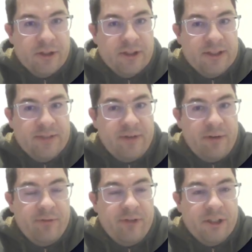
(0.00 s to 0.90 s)
Let's see if I
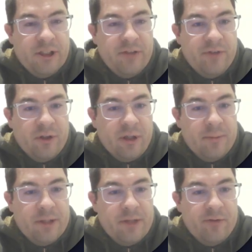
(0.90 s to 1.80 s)
refresh it, if it'll
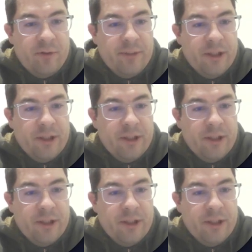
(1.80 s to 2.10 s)
update for me.